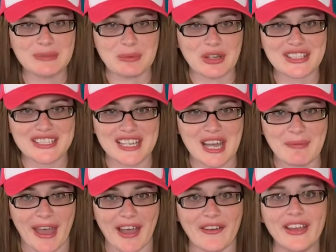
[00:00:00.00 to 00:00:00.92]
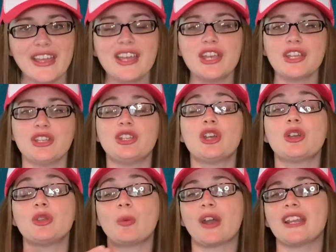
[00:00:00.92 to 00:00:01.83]
book to come out? You know,
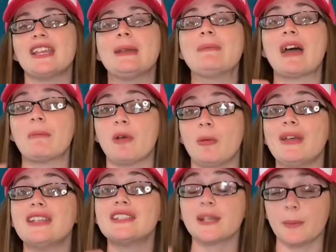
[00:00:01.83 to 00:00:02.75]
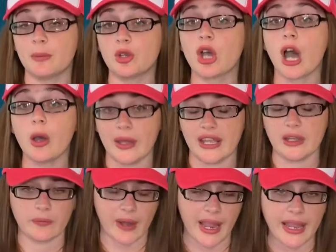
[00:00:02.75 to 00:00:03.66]
you wanna keep that momentum
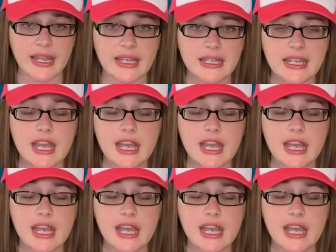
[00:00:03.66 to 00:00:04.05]
going, right?